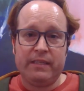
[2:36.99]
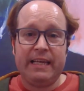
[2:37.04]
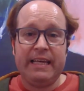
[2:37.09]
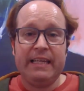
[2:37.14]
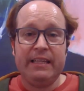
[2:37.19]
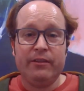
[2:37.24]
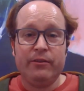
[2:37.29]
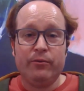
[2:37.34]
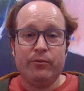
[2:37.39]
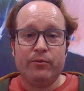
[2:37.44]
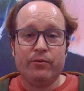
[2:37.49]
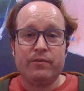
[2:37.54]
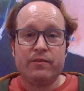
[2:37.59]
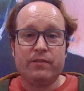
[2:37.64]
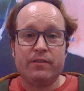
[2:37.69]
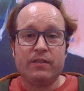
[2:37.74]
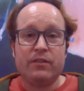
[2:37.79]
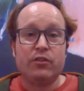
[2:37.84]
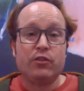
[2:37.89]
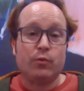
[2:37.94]
It looks
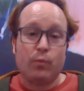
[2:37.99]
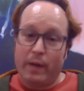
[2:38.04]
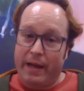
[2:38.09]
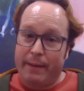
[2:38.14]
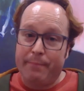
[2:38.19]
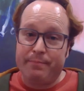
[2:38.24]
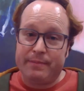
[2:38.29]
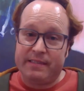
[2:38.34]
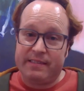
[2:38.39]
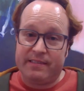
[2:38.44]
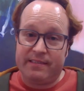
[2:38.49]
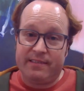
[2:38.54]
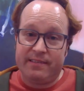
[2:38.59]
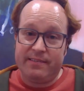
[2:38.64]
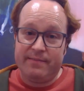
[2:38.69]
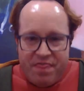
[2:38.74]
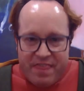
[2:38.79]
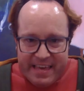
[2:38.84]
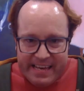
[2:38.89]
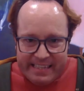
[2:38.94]
Schweppes.
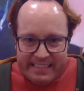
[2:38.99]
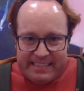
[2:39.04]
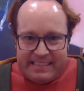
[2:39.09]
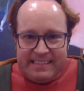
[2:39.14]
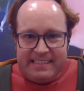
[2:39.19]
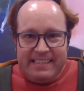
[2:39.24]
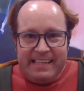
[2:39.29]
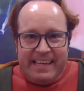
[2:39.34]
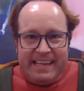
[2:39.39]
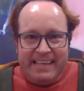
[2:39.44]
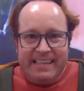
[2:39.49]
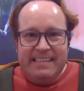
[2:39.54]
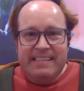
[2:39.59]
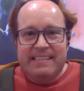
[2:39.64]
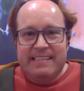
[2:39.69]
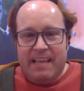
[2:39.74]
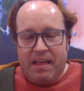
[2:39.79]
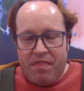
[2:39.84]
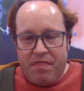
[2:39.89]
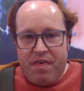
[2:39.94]
This
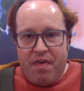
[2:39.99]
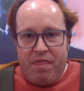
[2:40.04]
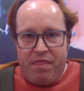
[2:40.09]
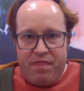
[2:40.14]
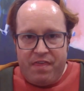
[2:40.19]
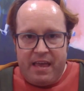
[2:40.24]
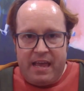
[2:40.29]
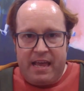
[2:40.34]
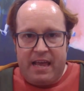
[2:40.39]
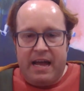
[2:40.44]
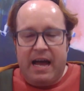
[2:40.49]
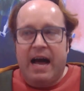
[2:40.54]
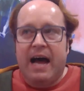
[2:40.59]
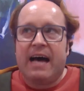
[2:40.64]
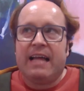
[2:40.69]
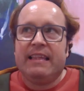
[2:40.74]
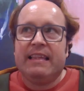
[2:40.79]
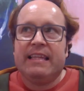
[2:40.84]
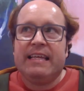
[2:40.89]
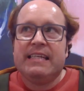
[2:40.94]
is the thing.
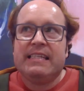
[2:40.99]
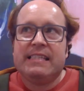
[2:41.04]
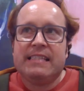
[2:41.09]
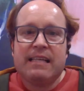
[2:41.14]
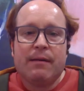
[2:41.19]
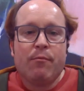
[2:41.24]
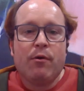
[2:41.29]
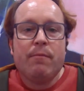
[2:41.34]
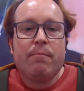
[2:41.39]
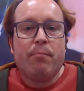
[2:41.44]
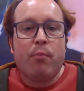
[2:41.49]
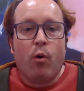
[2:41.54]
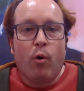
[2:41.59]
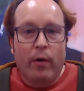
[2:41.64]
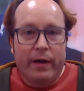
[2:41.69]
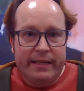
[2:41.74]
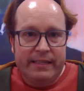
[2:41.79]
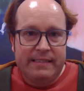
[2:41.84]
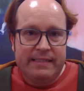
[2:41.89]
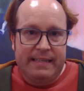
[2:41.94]
Unless someone
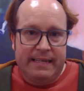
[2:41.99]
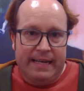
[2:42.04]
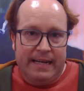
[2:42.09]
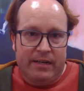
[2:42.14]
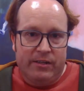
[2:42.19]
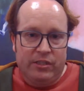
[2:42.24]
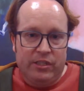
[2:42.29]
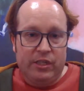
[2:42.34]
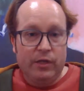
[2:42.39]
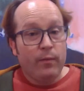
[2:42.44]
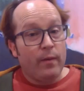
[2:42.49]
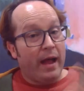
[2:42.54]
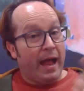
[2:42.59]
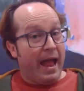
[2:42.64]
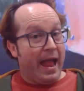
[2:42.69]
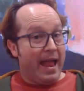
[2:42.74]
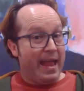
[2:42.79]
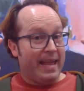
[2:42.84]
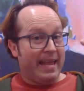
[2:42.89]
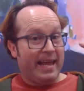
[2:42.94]
points it out to you,
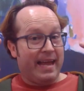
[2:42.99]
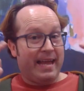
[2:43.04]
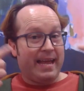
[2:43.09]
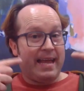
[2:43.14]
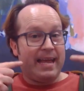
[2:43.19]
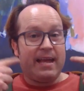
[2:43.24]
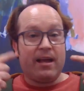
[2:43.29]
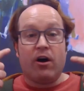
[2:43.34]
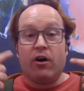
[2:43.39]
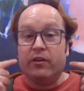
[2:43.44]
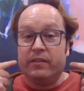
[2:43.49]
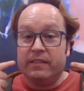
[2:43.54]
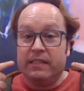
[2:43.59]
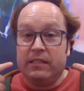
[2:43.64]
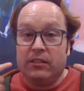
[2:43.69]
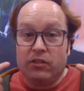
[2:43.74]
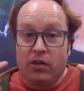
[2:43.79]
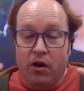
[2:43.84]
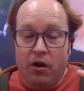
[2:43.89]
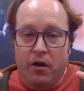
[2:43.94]
aka Aussie
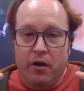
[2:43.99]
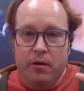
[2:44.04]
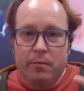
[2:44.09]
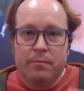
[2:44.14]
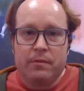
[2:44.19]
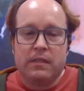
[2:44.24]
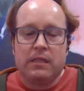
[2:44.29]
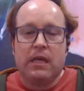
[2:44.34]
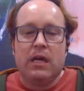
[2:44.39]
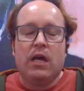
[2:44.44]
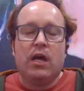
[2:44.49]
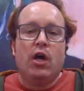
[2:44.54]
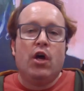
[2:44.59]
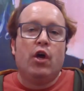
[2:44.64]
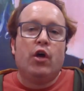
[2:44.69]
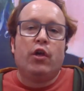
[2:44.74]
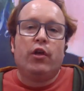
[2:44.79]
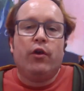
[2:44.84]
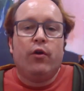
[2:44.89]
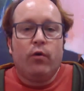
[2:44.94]
Tobes,
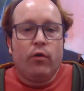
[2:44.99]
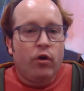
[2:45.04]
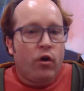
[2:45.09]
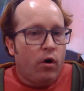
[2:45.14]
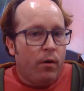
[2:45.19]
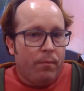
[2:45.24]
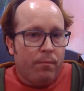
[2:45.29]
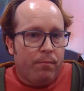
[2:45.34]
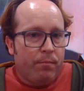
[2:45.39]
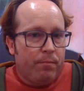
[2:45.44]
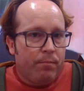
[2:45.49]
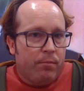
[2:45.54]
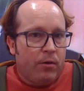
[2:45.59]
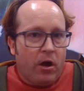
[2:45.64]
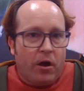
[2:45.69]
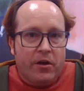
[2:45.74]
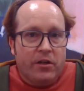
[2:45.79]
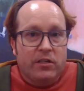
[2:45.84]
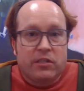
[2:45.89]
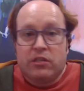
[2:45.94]
you're not
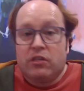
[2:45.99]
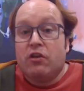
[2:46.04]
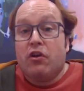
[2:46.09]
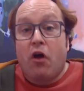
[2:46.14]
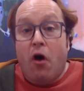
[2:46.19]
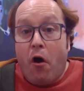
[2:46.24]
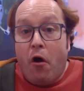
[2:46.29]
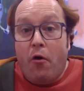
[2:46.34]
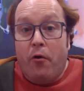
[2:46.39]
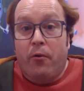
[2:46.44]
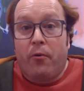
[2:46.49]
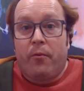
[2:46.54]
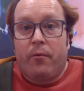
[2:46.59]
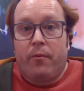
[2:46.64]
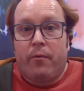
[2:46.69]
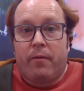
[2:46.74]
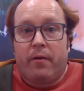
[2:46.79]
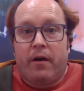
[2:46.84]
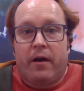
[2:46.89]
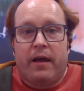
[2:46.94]
going to know,
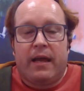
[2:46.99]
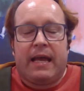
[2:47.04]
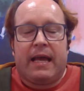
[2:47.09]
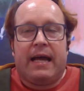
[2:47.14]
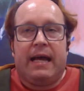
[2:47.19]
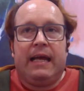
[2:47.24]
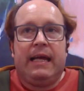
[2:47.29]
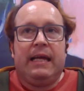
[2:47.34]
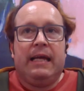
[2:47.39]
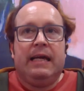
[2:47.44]
okay?